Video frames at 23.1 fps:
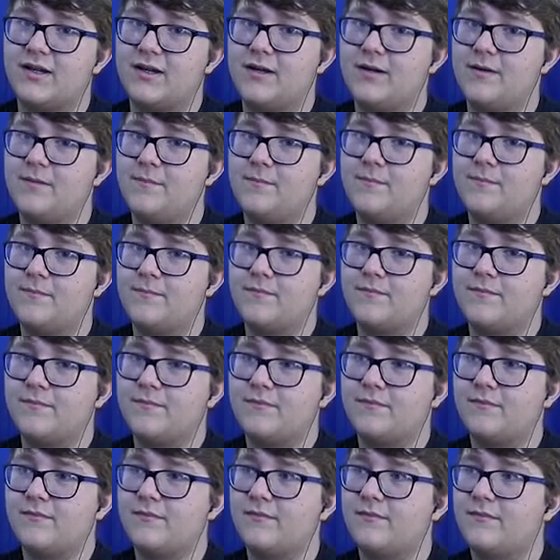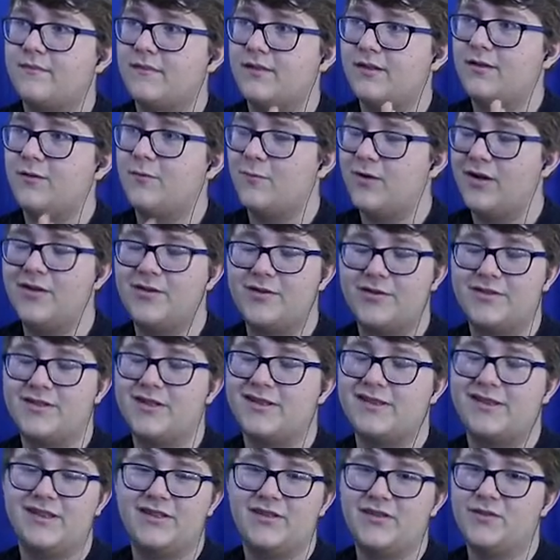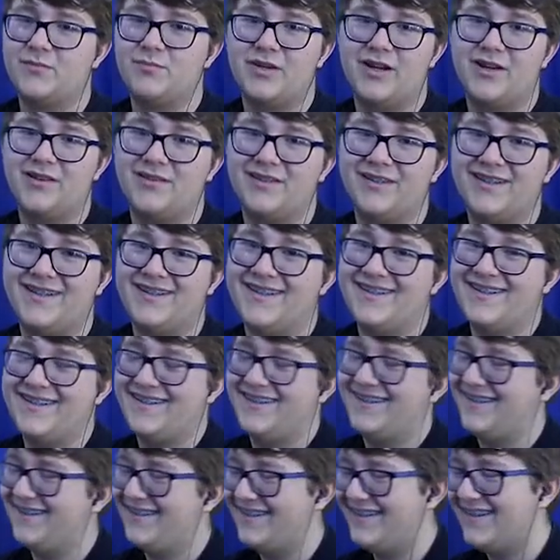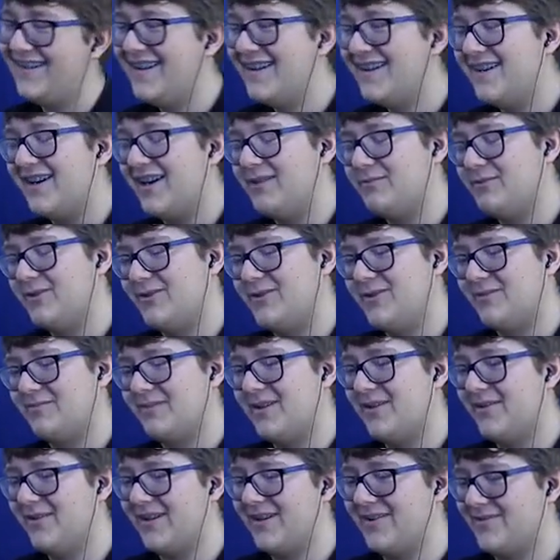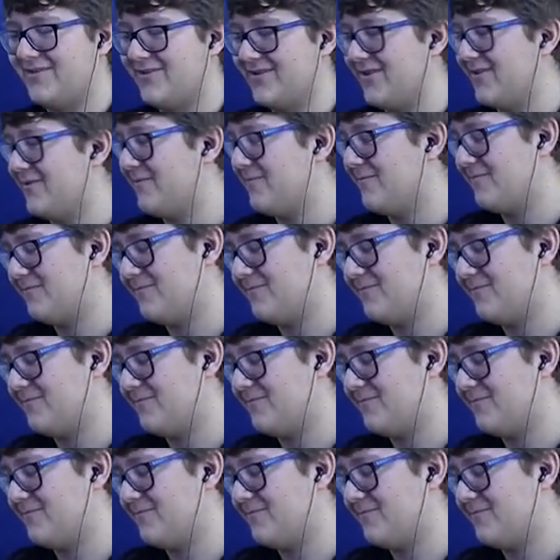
time, wear those tuxedos proudly. I almost used my old outro.